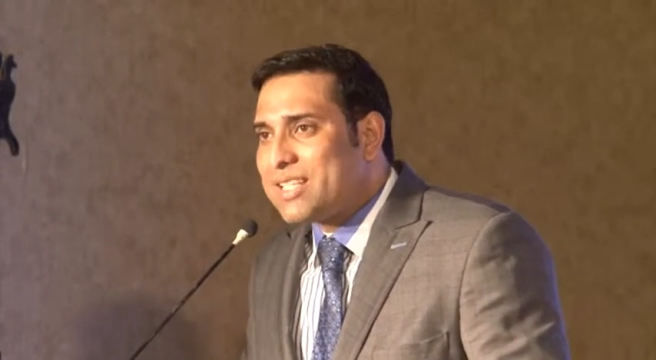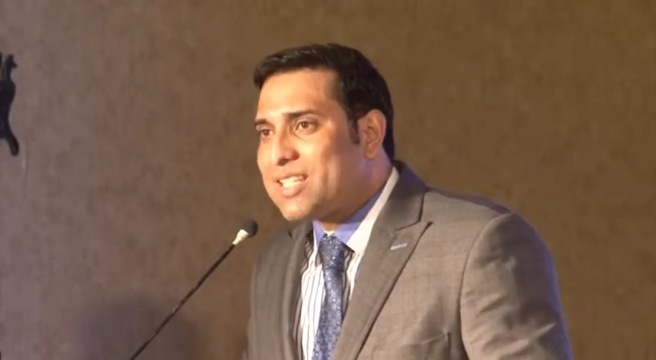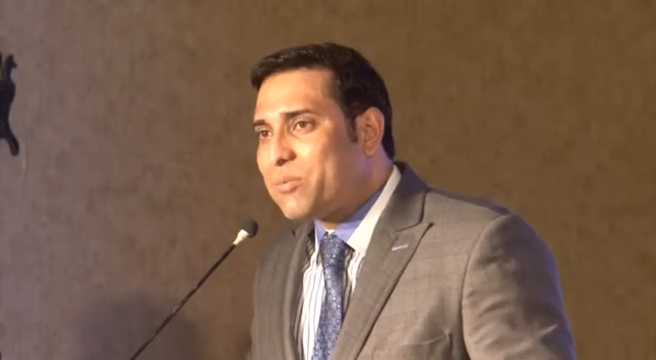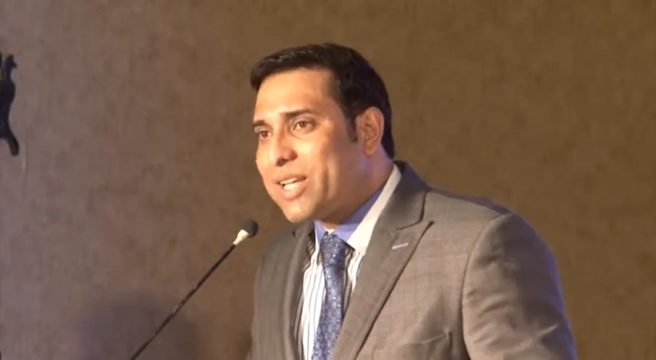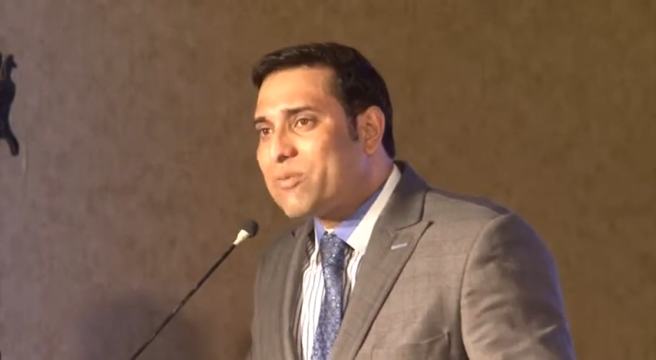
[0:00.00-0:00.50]
And
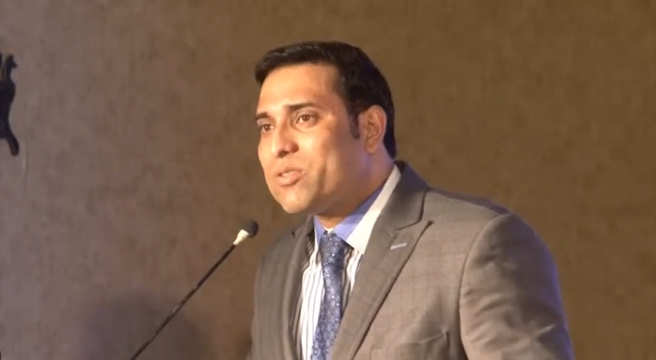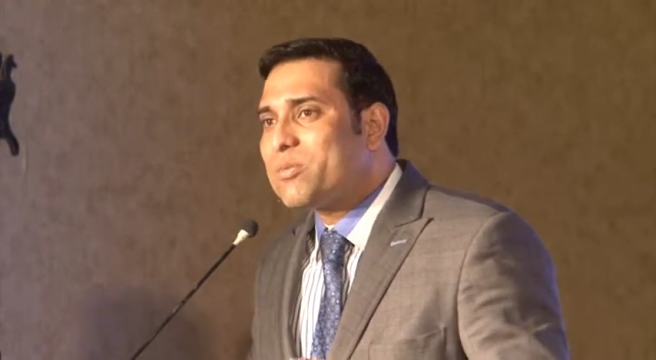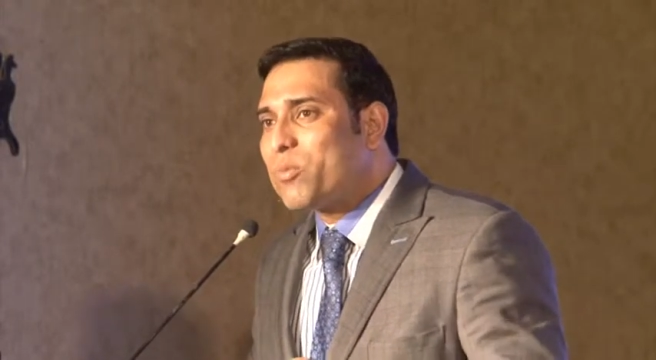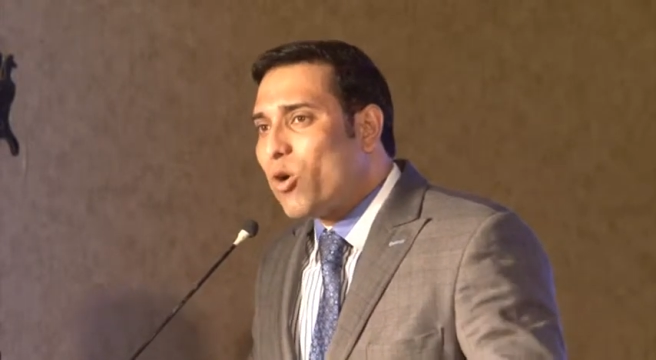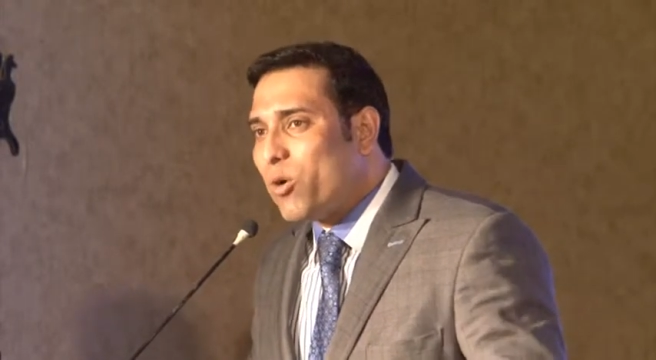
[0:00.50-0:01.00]

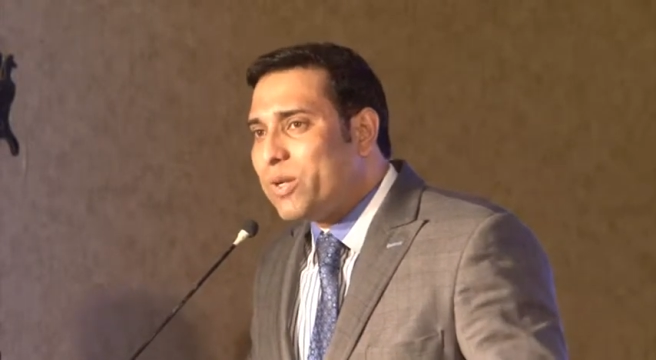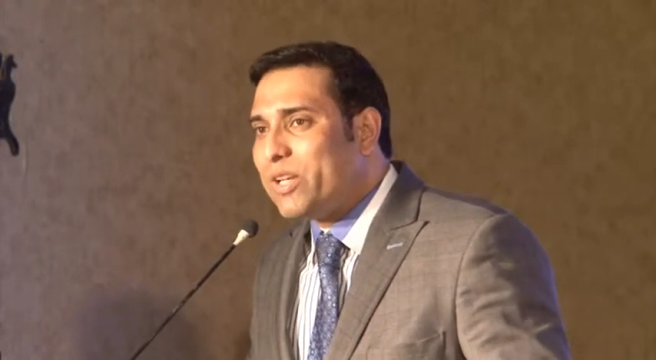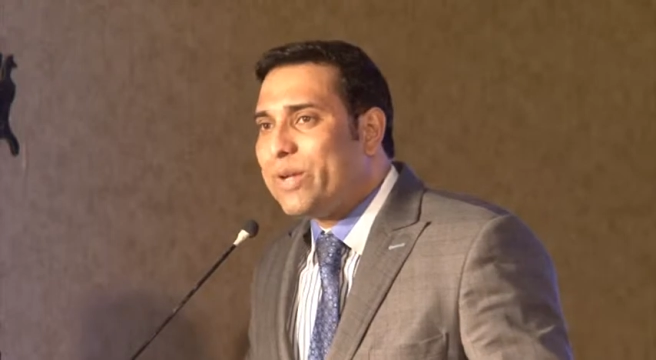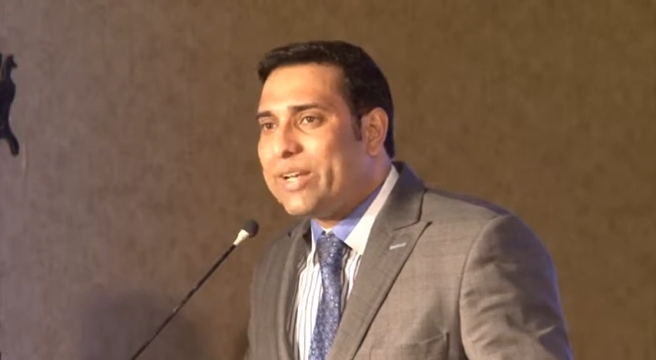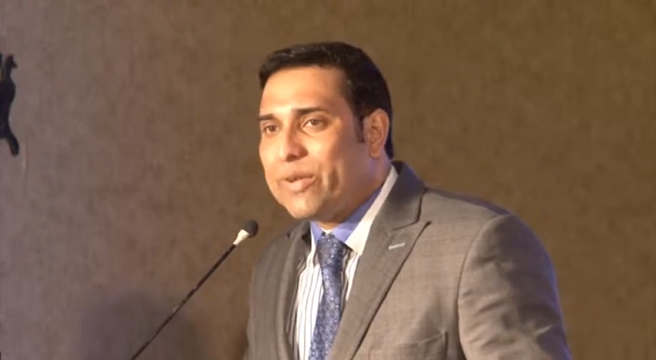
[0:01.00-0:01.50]
sometimes
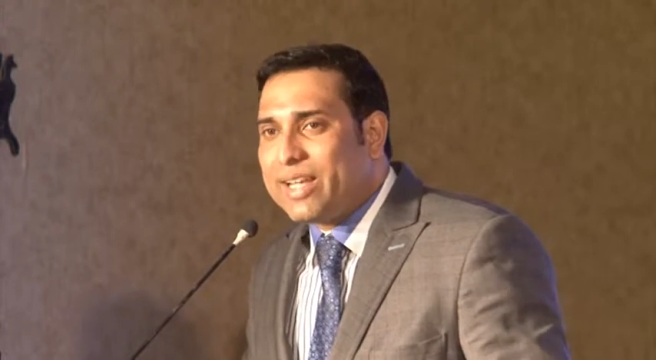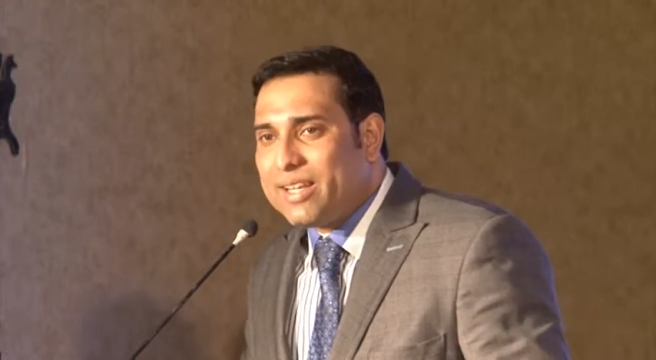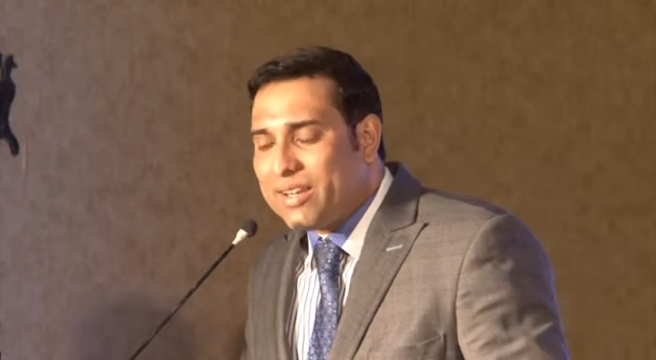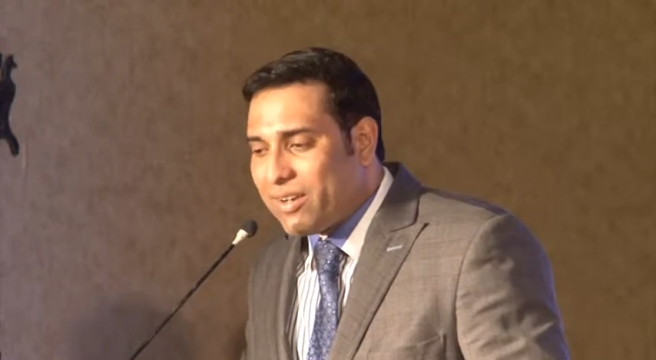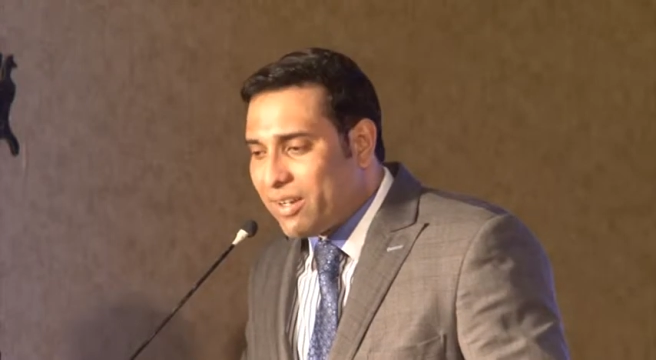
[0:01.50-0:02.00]
probably we